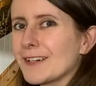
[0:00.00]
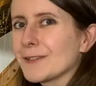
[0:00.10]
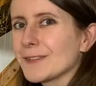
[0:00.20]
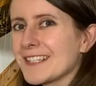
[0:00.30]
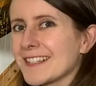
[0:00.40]

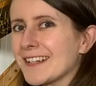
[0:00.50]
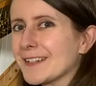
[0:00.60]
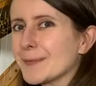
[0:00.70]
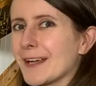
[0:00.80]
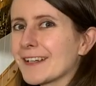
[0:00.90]
On this
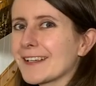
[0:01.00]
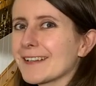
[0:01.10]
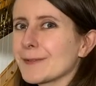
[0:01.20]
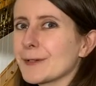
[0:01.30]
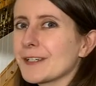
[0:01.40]
harp, I
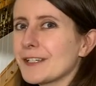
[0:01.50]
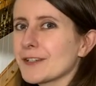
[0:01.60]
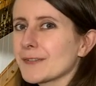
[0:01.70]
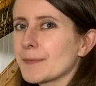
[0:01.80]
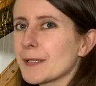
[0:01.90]
can lower each
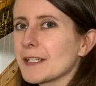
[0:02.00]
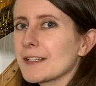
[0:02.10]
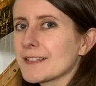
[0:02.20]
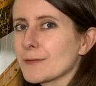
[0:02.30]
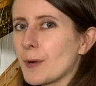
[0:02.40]
of the
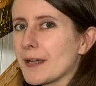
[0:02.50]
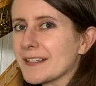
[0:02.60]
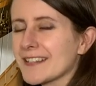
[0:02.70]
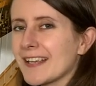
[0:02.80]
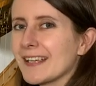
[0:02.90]
pedals
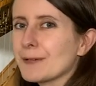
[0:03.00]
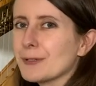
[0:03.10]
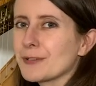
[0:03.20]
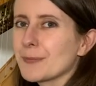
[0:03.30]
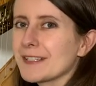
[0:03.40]
twice,
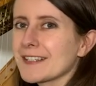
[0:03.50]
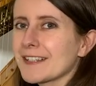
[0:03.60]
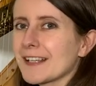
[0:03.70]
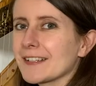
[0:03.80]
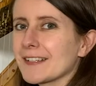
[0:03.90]
which means
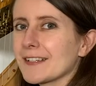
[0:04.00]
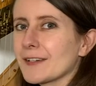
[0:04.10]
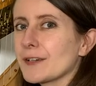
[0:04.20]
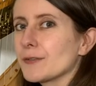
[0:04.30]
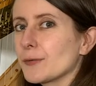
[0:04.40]
that there
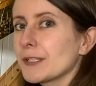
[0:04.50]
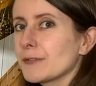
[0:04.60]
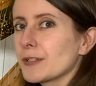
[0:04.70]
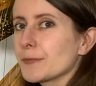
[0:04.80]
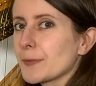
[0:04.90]
are 3
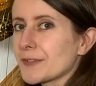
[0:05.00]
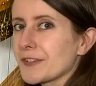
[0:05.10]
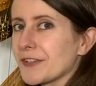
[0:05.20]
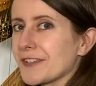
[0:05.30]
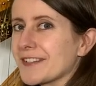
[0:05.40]
different
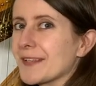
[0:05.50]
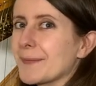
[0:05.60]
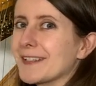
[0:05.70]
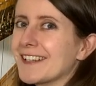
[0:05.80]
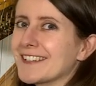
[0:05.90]
positions the
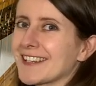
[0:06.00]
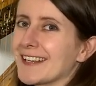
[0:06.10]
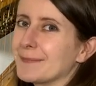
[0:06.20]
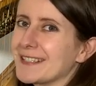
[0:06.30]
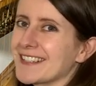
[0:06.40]
pedals
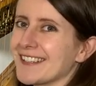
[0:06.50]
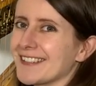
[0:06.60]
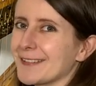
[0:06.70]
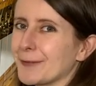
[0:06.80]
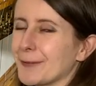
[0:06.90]
can be
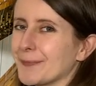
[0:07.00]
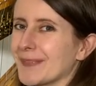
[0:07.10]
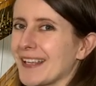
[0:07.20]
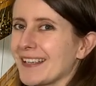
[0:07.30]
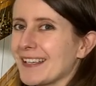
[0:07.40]
set to.
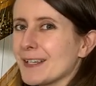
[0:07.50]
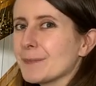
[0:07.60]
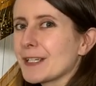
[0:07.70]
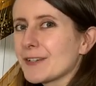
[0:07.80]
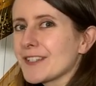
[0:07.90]

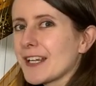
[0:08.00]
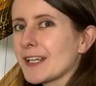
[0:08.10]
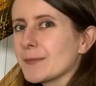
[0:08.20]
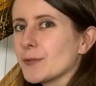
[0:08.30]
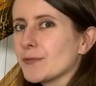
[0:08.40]
Because I
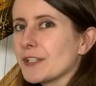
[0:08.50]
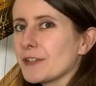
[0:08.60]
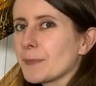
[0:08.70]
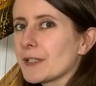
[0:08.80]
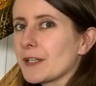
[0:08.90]
can move
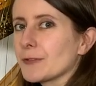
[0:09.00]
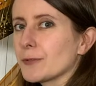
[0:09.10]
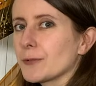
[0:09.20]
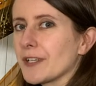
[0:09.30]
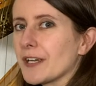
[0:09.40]
each pedal
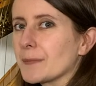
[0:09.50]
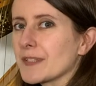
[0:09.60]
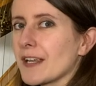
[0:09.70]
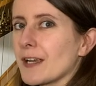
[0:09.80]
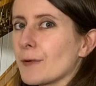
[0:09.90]
2
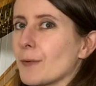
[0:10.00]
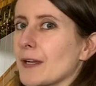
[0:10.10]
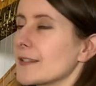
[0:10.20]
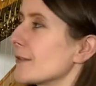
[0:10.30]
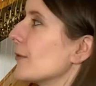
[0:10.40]
times,
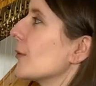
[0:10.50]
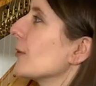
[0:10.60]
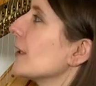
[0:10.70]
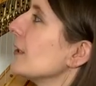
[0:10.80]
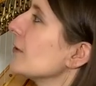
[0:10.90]
once for
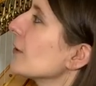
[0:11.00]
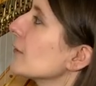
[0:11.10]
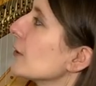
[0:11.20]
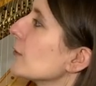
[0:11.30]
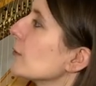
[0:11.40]
each of
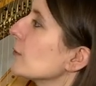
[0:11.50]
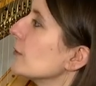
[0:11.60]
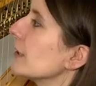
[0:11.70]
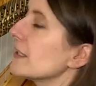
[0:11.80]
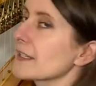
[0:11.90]
the 2
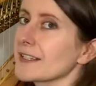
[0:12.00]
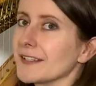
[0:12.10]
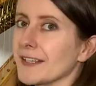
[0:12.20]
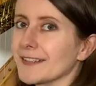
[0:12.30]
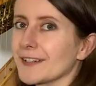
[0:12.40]
discs
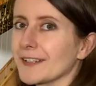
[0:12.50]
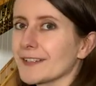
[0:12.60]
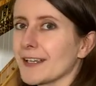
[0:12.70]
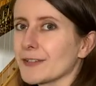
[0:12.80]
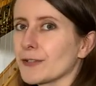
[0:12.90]
that are
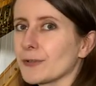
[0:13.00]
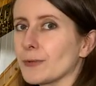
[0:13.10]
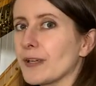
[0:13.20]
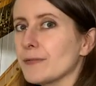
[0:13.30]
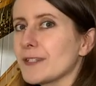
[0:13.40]
attached to
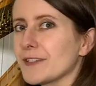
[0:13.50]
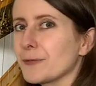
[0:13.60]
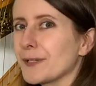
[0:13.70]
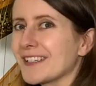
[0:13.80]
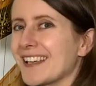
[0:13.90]
every
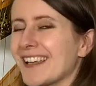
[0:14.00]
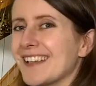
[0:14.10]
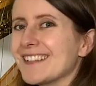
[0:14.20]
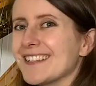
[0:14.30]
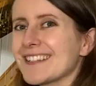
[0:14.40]
string,
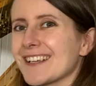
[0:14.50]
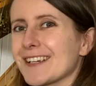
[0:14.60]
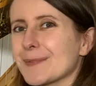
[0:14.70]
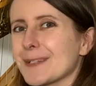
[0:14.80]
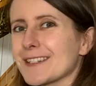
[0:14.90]
this
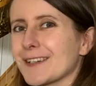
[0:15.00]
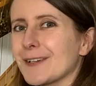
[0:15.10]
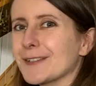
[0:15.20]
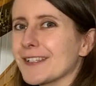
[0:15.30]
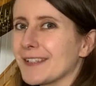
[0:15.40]
harp is
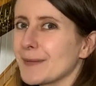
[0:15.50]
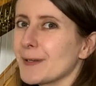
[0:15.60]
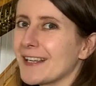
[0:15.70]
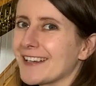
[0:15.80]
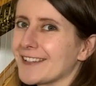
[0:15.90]
called a
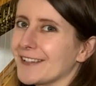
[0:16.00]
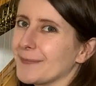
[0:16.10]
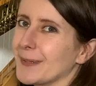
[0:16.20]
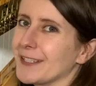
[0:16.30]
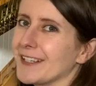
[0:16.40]
double action
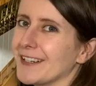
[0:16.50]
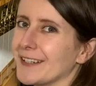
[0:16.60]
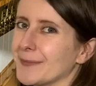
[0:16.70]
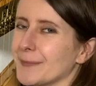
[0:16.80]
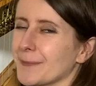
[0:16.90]
pedal
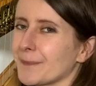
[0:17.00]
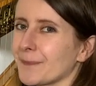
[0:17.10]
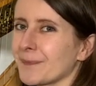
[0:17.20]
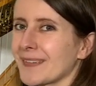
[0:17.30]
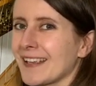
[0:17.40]
harp.
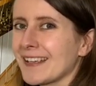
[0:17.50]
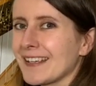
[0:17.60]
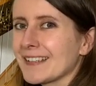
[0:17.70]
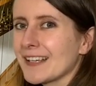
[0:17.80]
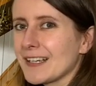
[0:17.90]

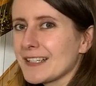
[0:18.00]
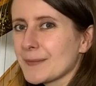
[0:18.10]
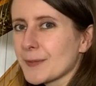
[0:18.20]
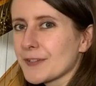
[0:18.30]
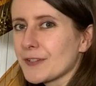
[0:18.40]
The highest
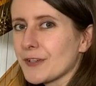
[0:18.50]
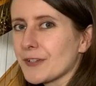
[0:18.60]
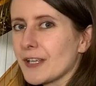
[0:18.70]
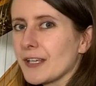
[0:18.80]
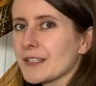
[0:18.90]
position
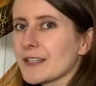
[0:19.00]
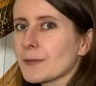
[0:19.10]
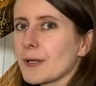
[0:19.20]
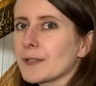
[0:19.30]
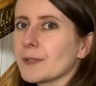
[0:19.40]
is the
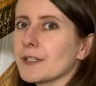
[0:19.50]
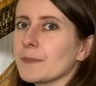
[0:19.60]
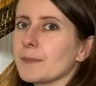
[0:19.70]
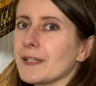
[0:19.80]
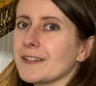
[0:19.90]
one where the
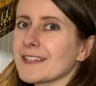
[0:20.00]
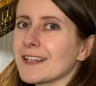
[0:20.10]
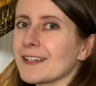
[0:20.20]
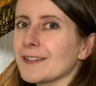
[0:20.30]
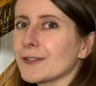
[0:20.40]
pins
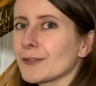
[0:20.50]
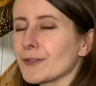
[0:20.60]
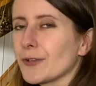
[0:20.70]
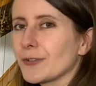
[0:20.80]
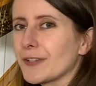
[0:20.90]
are not
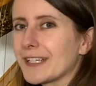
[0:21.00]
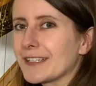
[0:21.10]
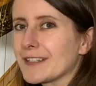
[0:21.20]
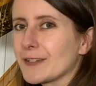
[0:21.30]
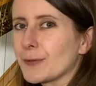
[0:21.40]
shortening
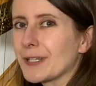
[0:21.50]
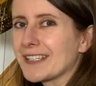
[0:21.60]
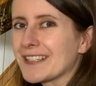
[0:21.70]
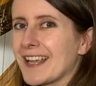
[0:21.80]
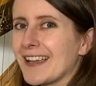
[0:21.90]
the
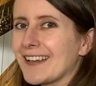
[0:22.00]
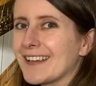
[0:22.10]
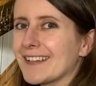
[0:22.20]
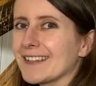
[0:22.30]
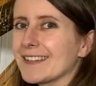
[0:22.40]
strings
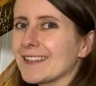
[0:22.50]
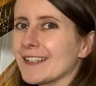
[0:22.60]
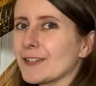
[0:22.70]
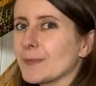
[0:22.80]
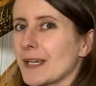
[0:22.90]
and
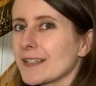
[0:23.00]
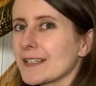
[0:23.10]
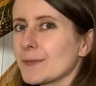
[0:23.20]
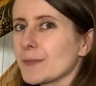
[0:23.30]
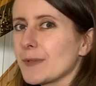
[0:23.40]
their
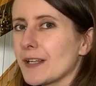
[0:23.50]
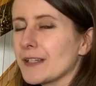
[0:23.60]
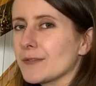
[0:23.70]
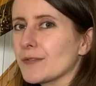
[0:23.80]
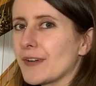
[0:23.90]
maximum
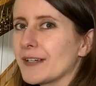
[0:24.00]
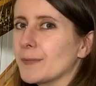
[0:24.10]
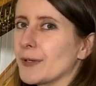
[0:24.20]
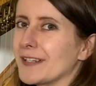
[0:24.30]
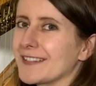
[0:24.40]
length
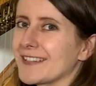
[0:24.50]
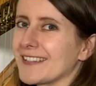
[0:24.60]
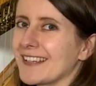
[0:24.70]
vibrates.